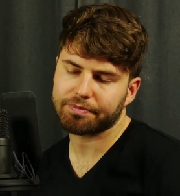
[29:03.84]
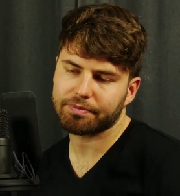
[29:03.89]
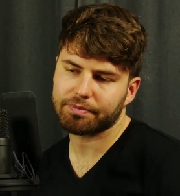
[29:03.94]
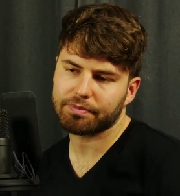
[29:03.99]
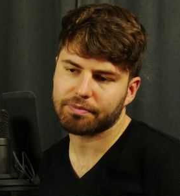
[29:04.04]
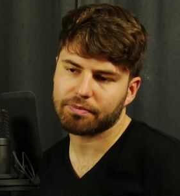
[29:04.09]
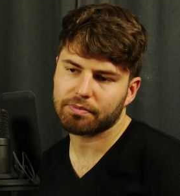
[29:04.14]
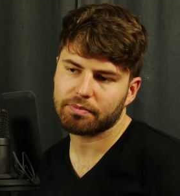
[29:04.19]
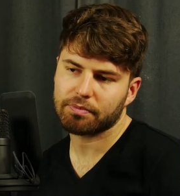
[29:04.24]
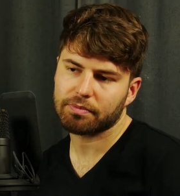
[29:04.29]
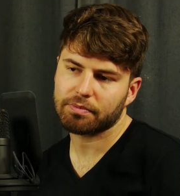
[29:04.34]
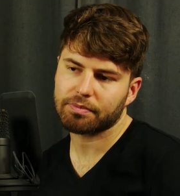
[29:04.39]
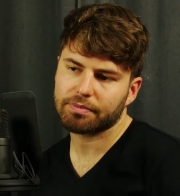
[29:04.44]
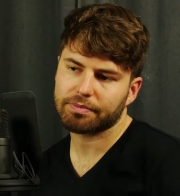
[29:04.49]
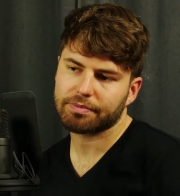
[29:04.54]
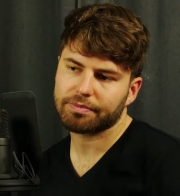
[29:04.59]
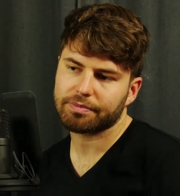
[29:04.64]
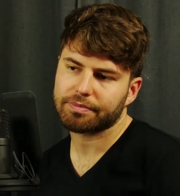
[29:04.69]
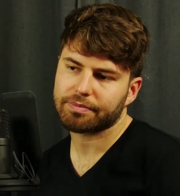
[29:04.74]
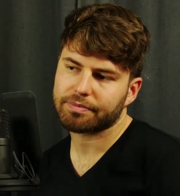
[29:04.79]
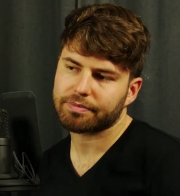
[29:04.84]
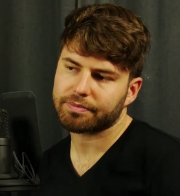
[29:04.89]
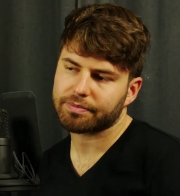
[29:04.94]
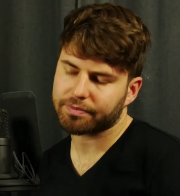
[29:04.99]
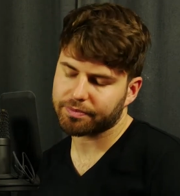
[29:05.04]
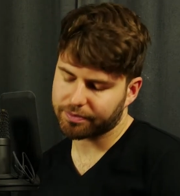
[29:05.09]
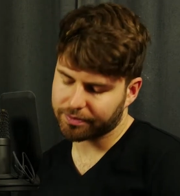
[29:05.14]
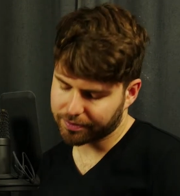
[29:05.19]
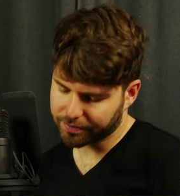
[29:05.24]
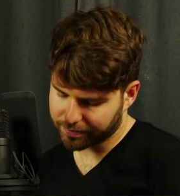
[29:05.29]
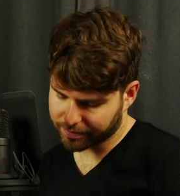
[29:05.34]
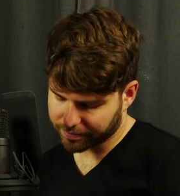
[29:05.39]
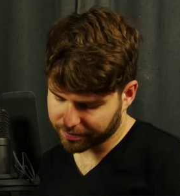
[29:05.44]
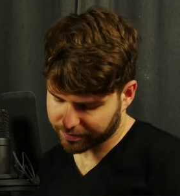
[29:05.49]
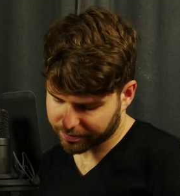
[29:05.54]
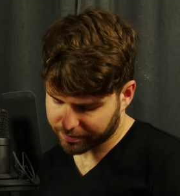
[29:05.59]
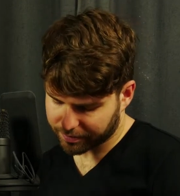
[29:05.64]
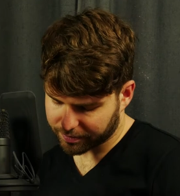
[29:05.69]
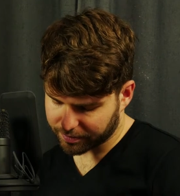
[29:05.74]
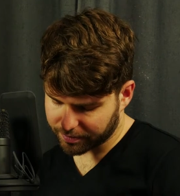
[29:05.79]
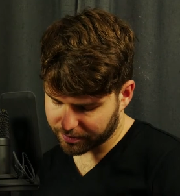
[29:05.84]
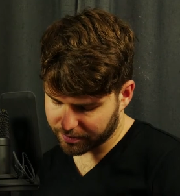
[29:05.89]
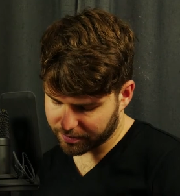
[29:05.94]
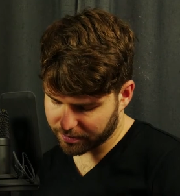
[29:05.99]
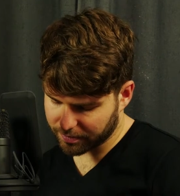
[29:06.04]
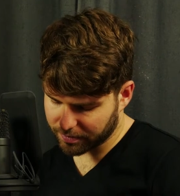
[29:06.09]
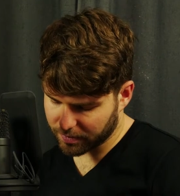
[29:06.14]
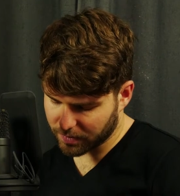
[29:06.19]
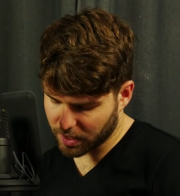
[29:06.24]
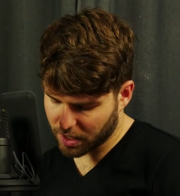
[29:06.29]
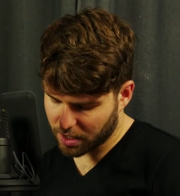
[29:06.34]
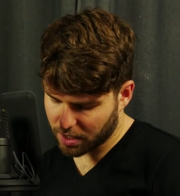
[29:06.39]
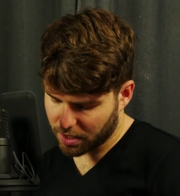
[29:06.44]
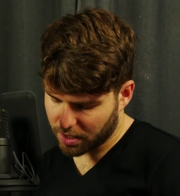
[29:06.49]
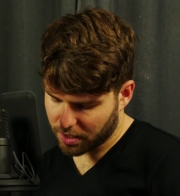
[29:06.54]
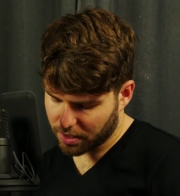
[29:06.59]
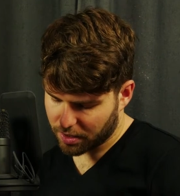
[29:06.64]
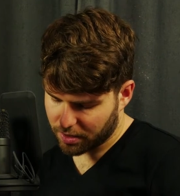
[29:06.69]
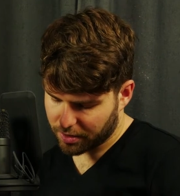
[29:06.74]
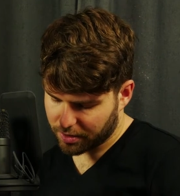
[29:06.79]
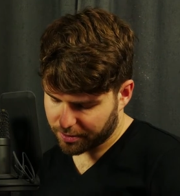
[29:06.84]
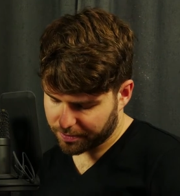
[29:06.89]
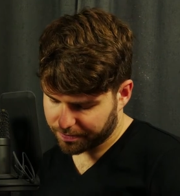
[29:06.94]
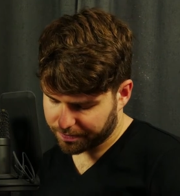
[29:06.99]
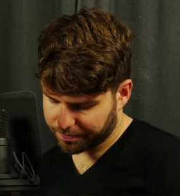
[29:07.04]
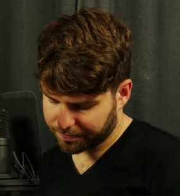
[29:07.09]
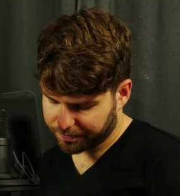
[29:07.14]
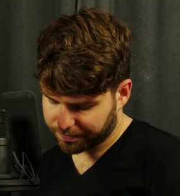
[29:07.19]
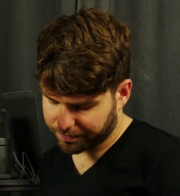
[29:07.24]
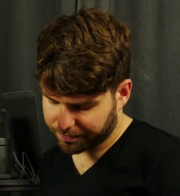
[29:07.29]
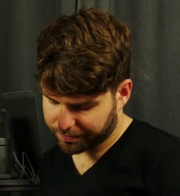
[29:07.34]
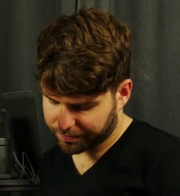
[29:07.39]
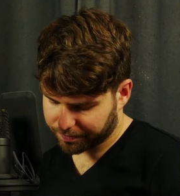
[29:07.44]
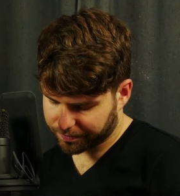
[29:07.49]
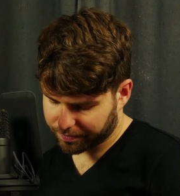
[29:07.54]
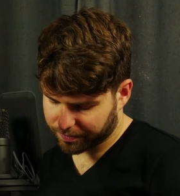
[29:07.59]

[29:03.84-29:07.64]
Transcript: (no one is talking)